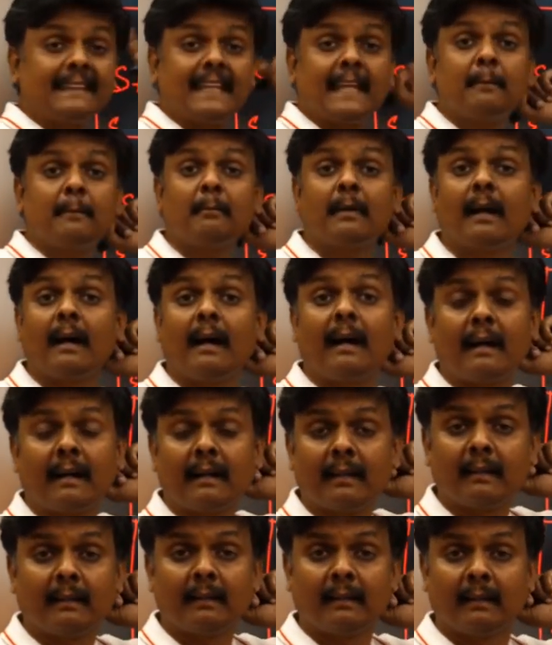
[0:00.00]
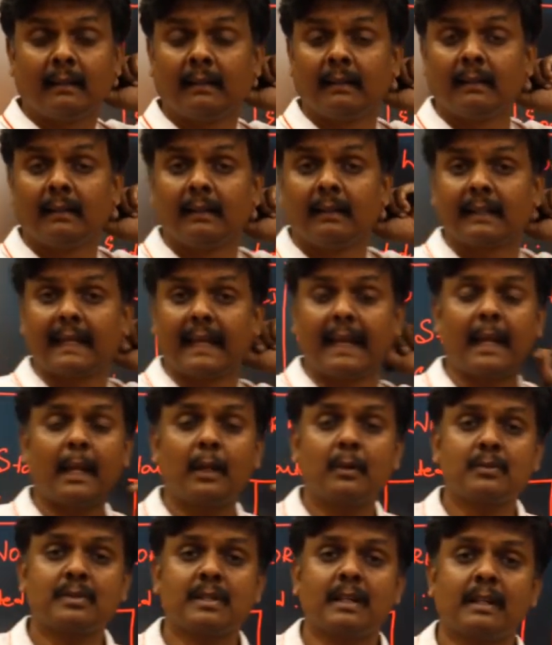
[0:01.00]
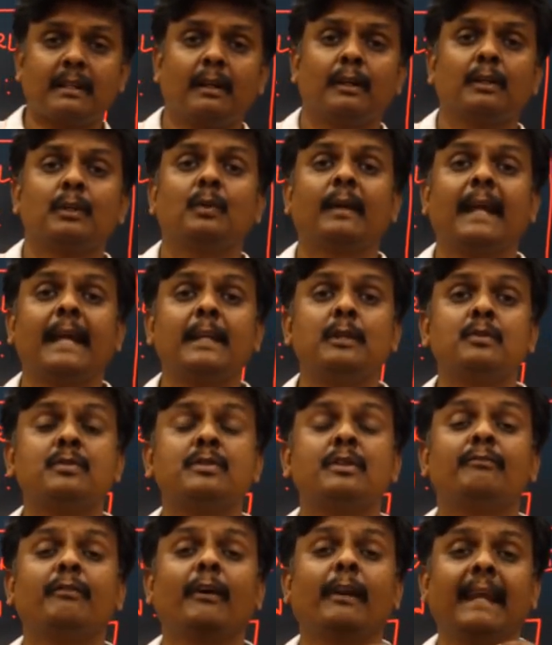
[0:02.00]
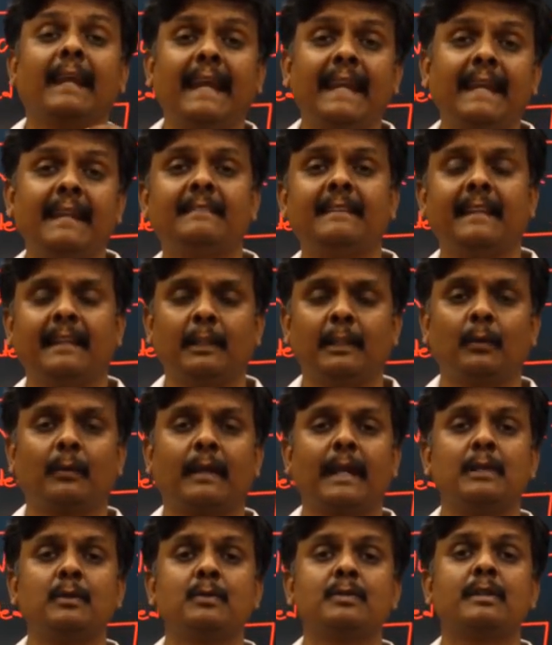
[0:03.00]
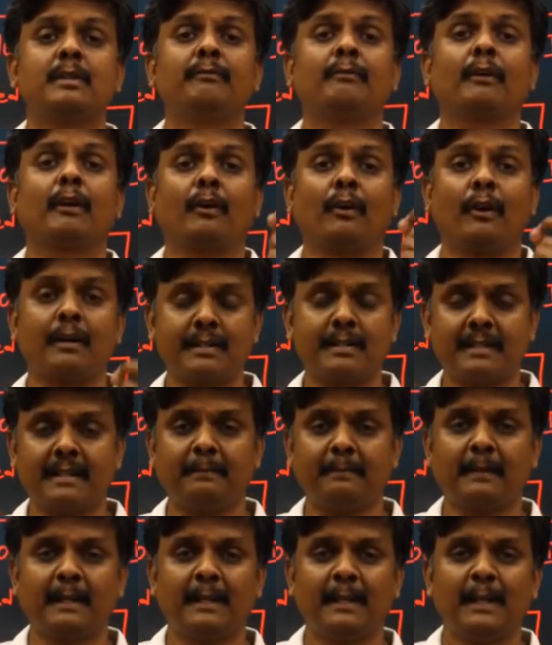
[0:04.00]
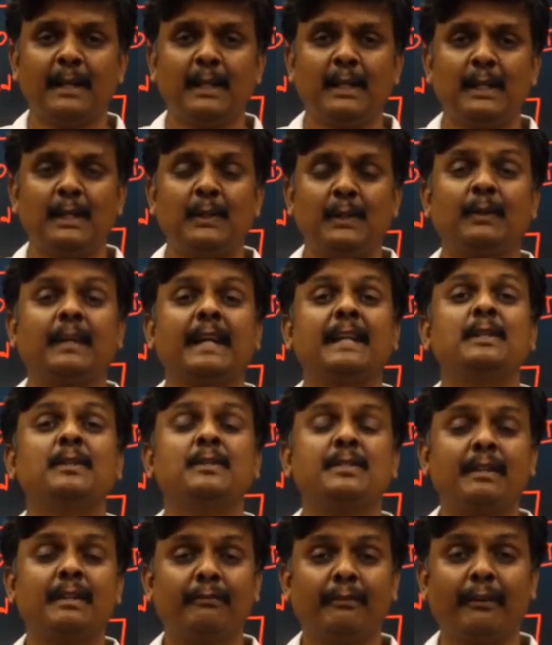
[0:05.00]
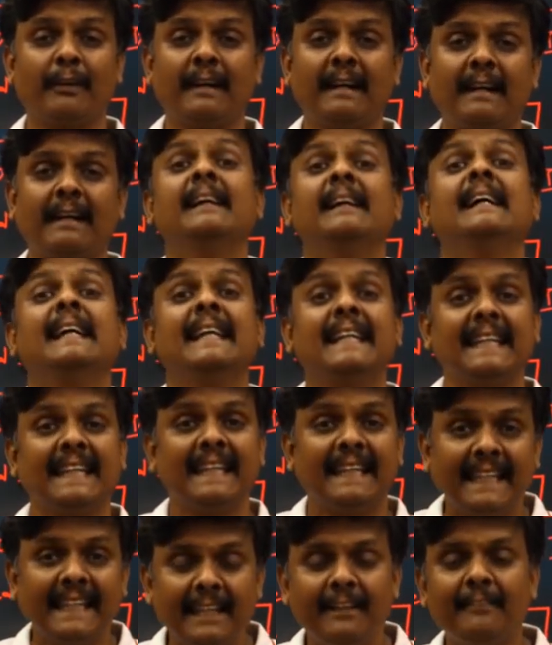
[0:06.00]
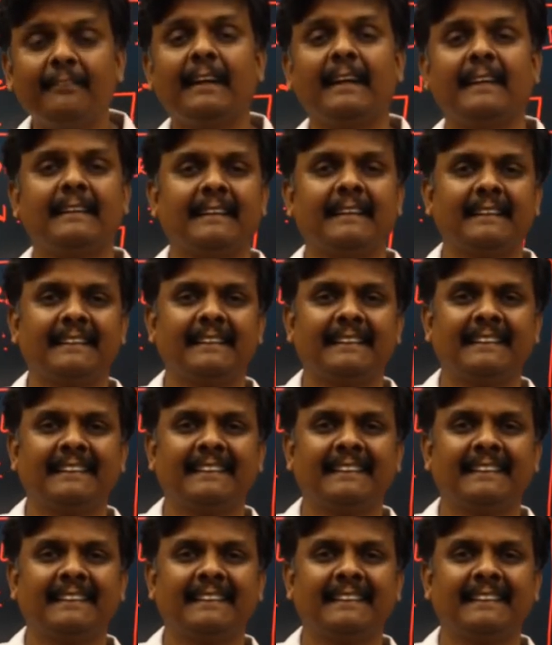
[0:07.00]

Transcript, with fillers: theme card. Can I use it? You can use it for anything. You can use it for a concept you can use it for a event.